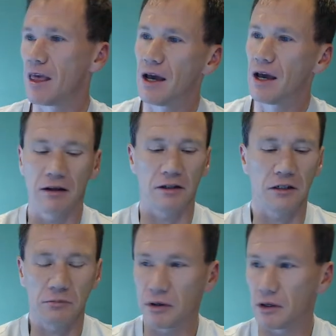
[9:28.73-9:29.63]
And I'll
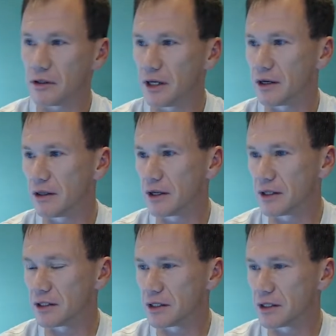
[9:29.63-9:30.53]
just put on there that
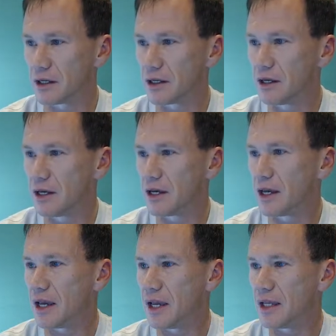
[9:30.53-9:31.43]
it's a
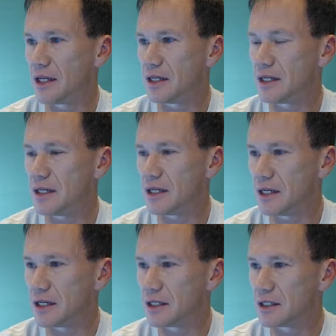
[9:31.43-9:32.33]

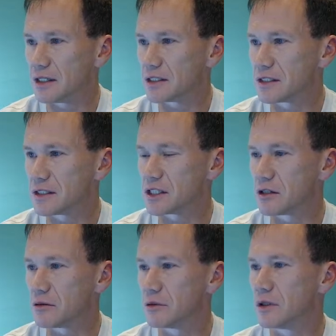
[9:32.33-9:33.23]
ADT
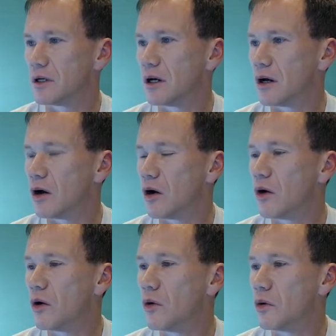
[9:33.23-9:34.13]
system
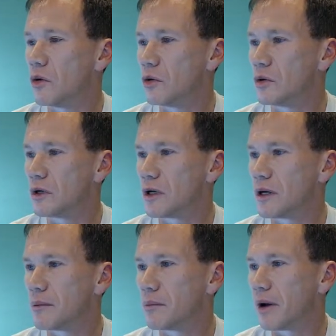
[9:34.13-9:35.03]
owned
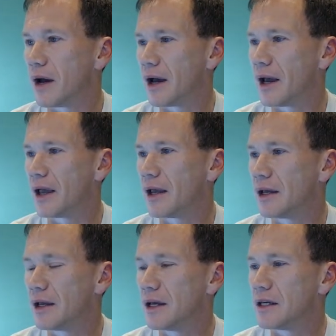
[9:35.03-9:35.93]
by
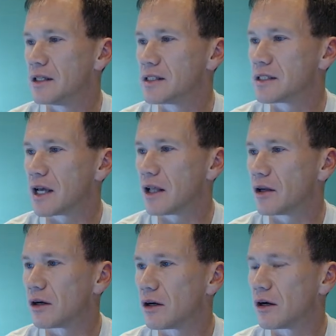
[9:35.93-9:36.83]

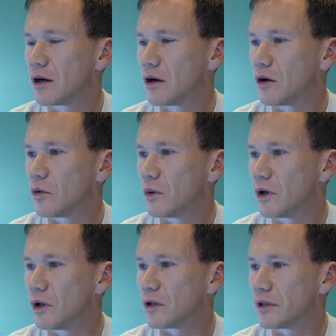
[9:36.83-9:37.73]
seller,
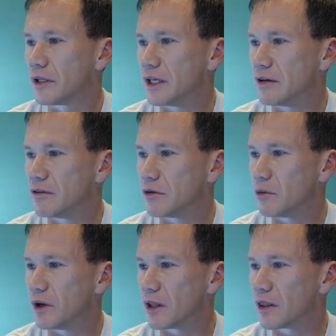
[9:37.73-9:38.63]
will leave
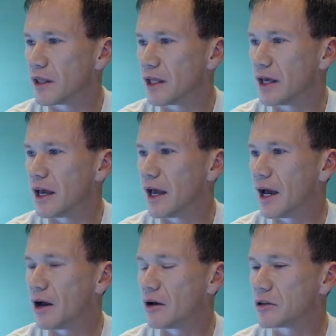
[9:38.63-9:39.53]
with
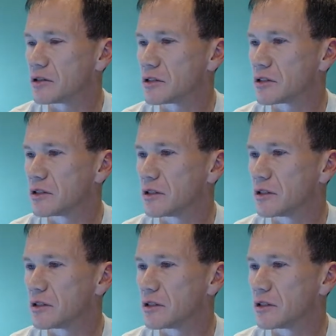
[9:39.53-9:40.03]
house,